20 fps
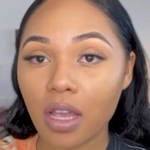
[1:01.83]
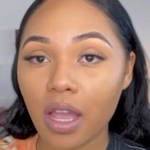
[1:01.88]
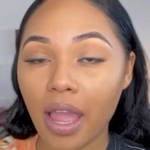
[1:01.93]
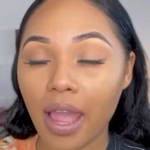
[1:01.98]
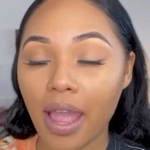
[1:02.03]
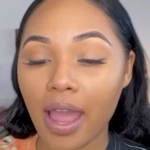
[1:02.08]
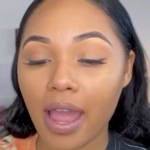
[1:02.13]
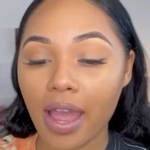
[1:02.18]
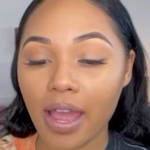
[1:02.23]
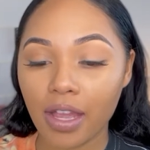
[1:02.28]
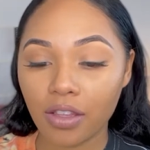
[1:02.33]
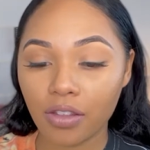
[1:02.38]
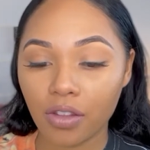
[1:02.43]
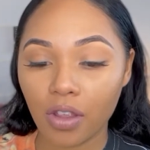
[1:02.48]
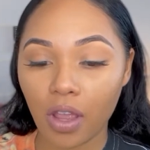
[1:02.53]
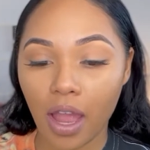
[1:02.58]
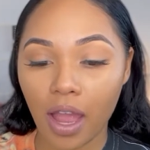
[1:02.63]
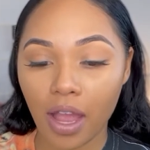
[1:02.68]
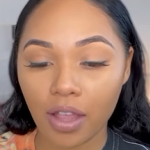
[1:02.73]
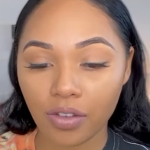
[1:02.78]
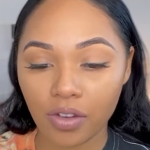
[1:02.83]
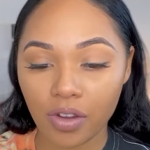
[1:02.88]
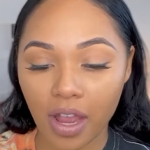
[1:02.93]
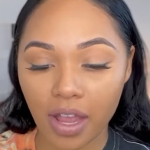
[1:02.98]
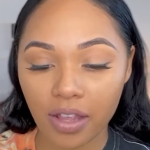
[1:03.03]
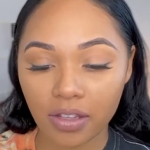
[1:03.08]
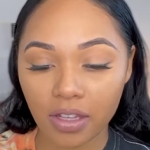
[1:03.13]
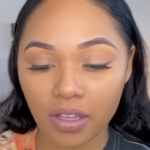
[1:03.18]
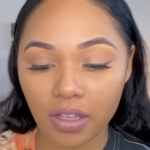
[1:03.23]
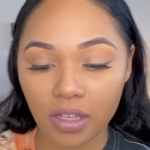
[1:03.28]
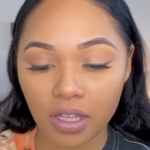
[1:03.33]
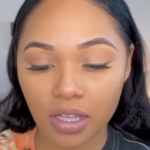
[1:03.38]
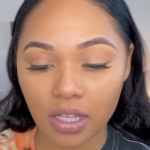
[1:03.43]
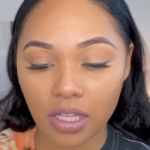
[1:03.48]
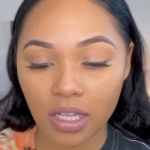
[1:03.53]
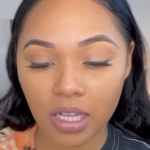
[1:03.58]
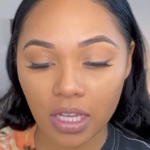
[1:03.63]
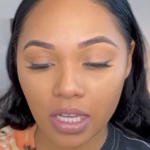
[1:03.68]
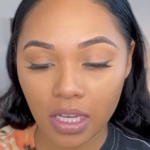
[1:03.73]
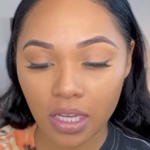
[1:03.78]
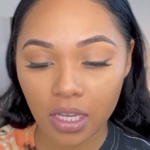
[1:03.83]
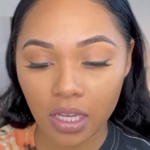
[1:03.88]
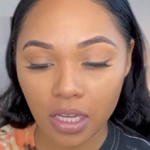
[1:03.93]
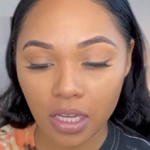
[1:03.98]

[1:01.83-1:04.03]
And as you guys can see